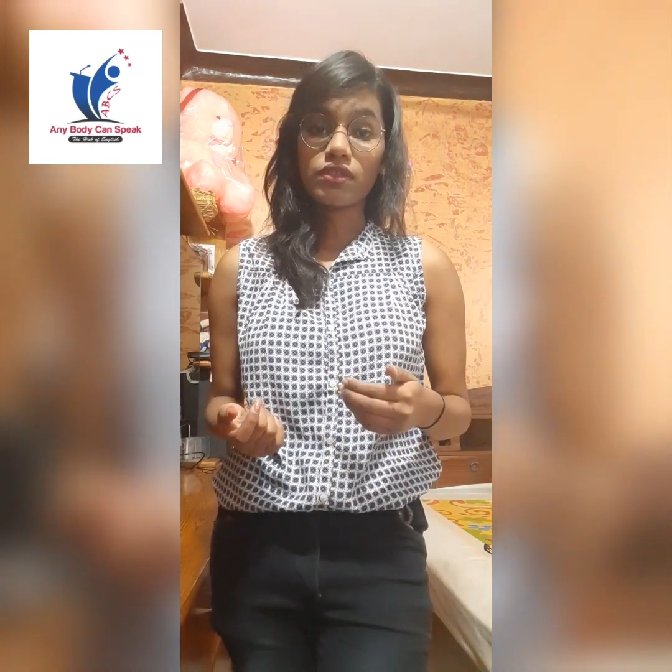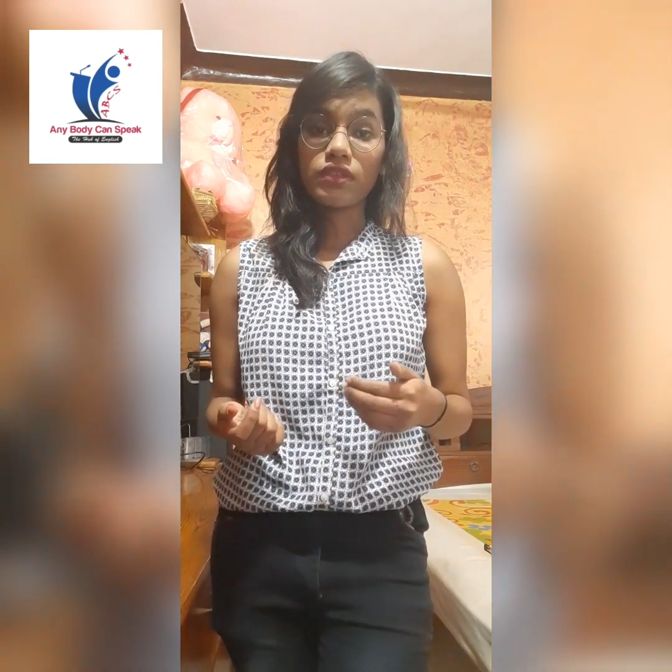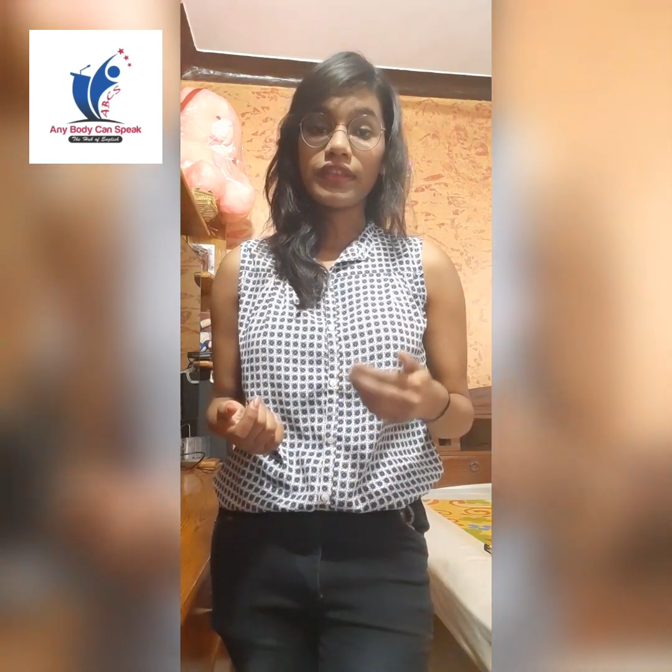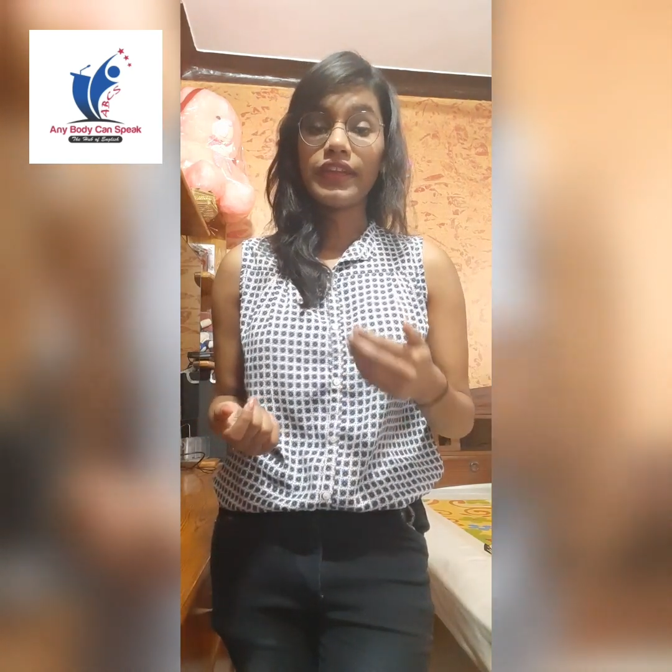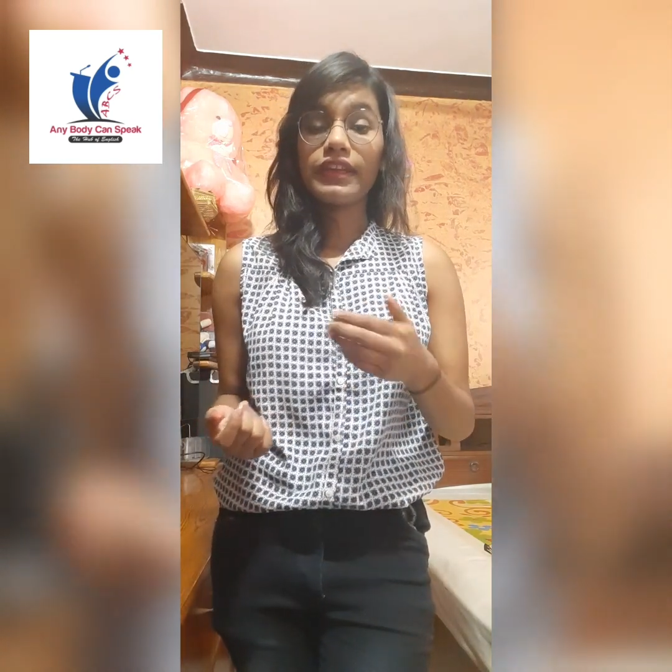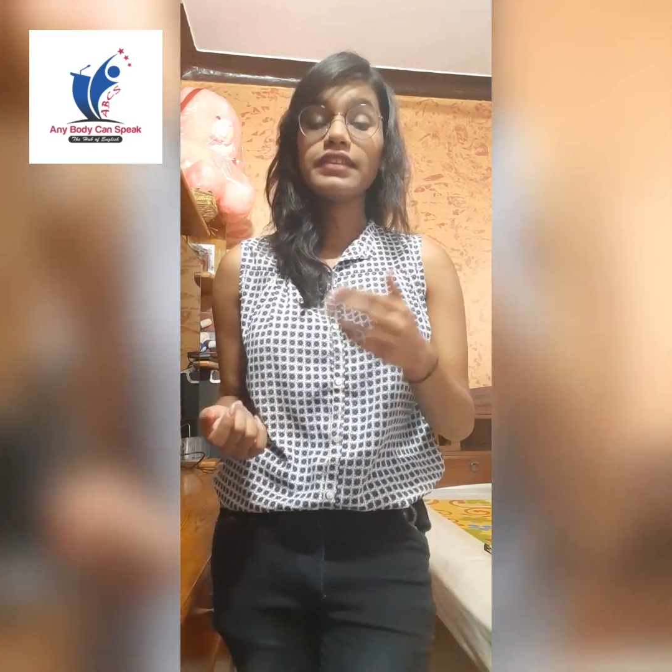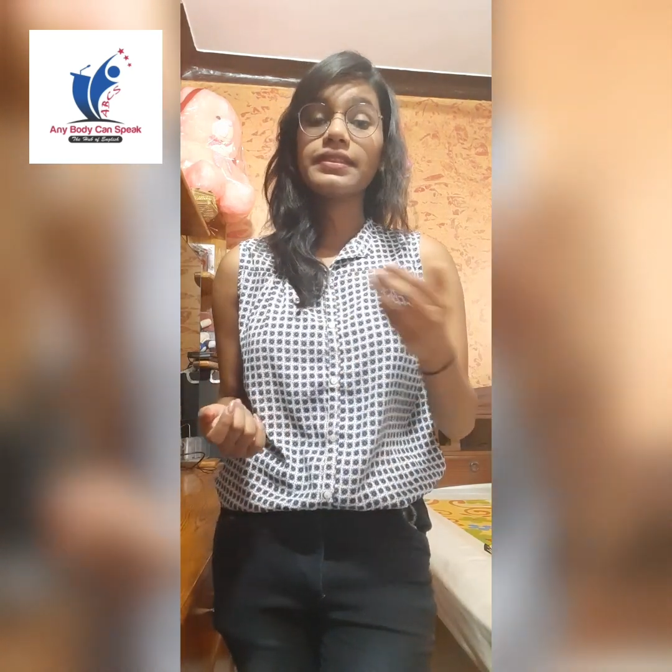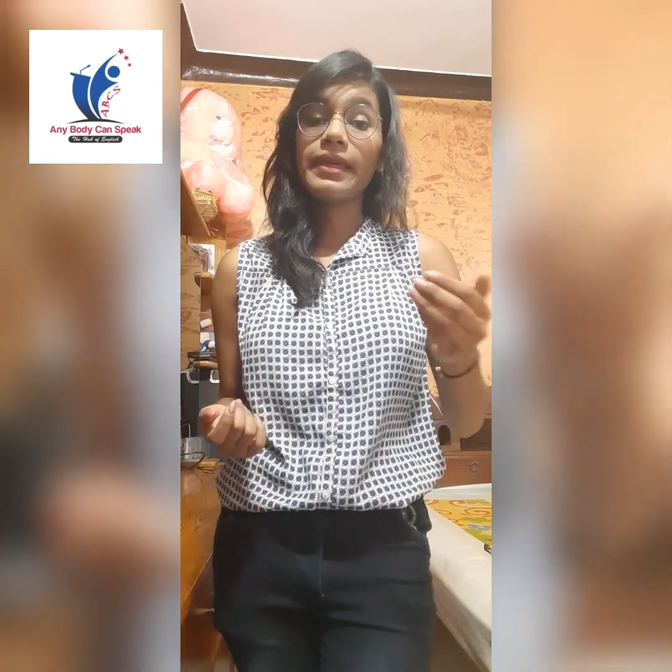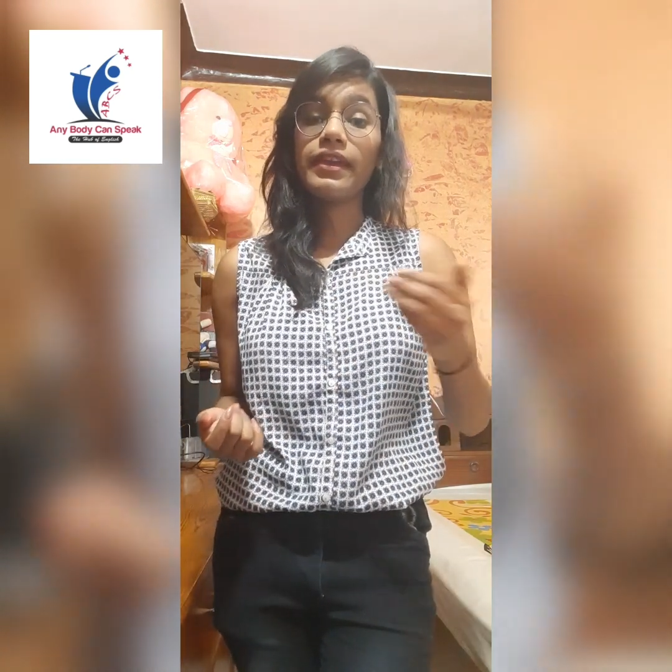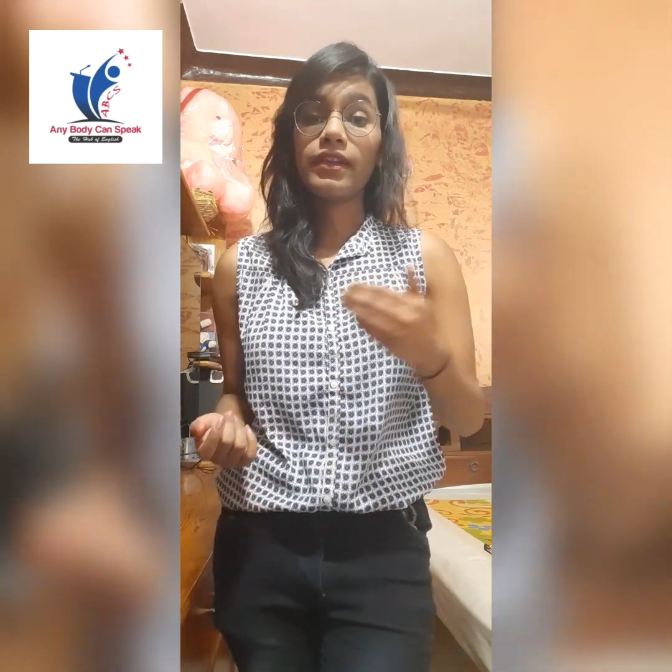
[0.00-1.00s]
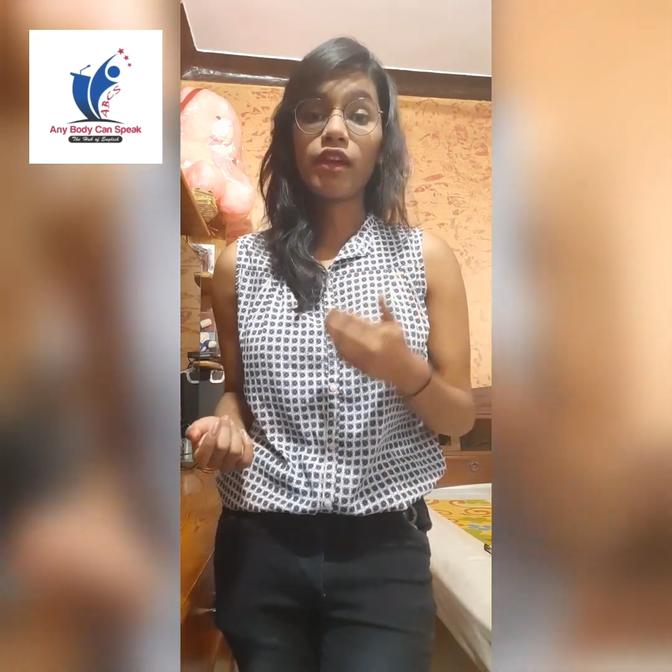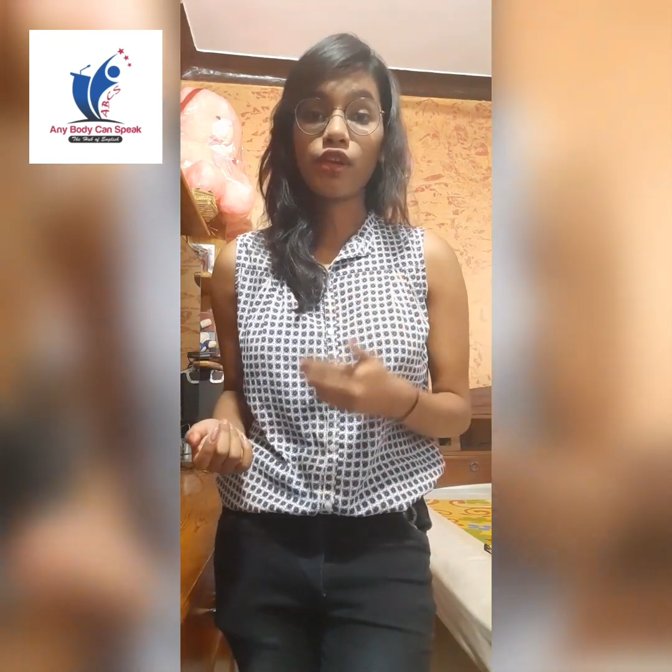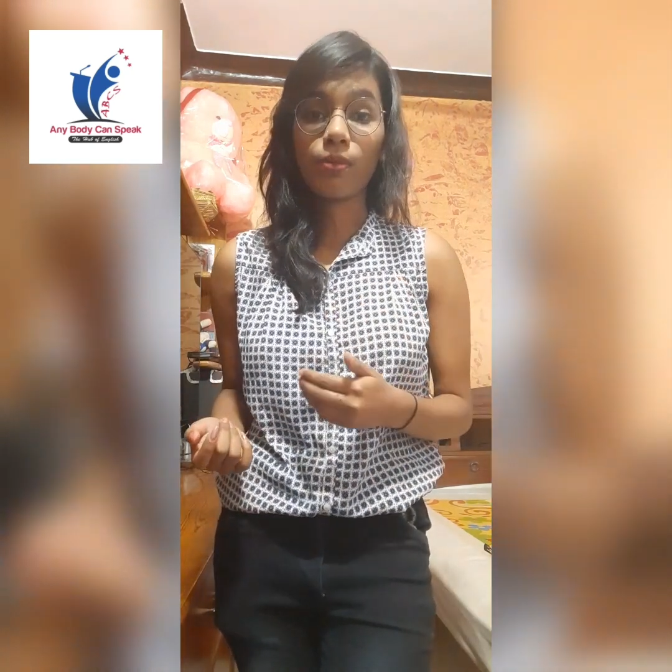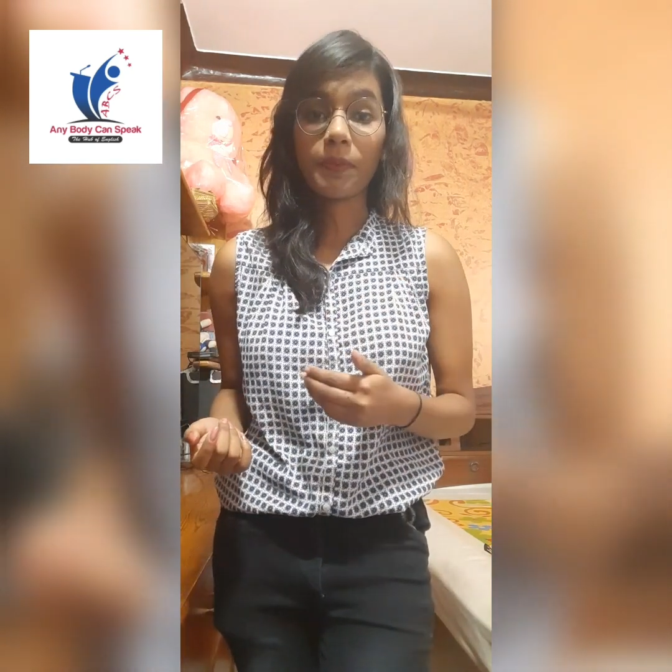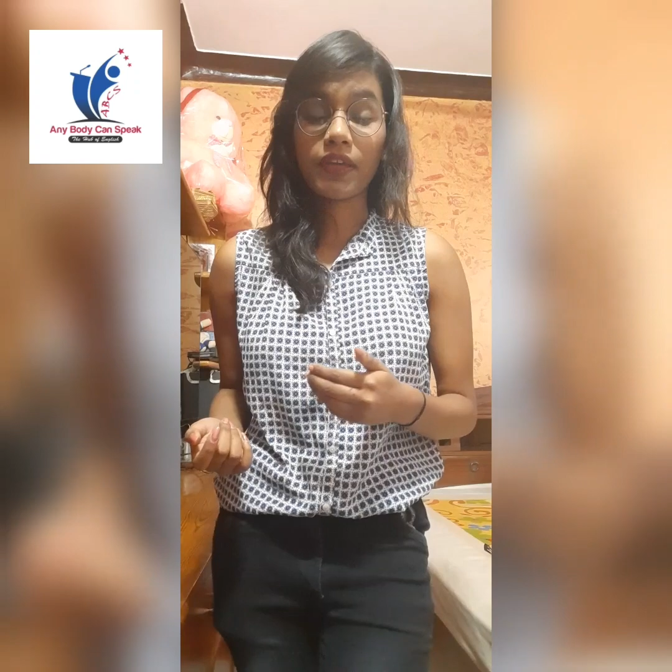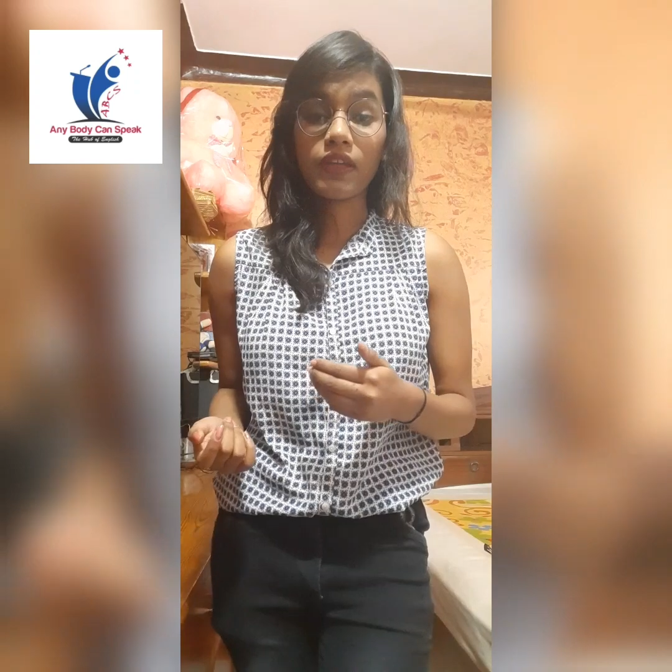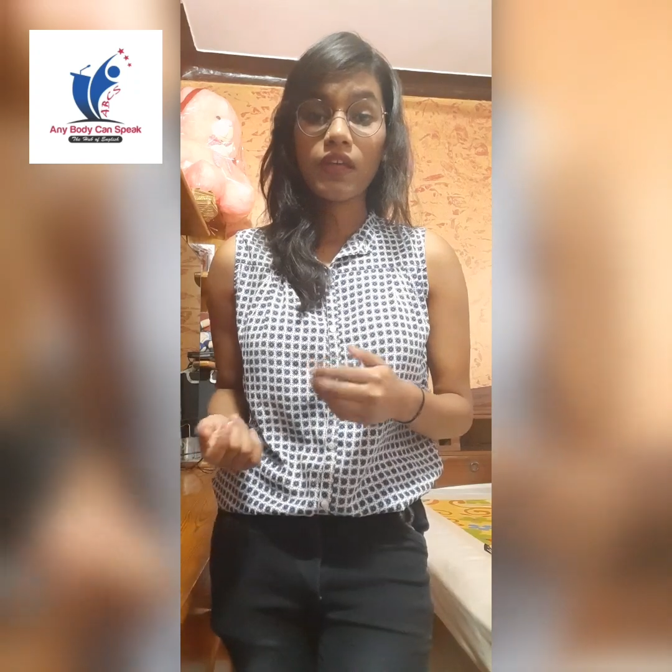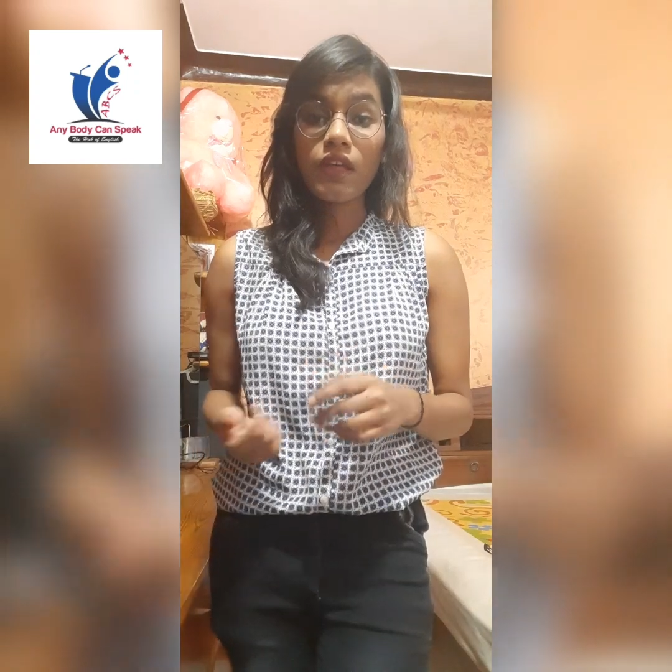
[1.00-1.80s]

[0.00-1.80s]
that is there in our topic.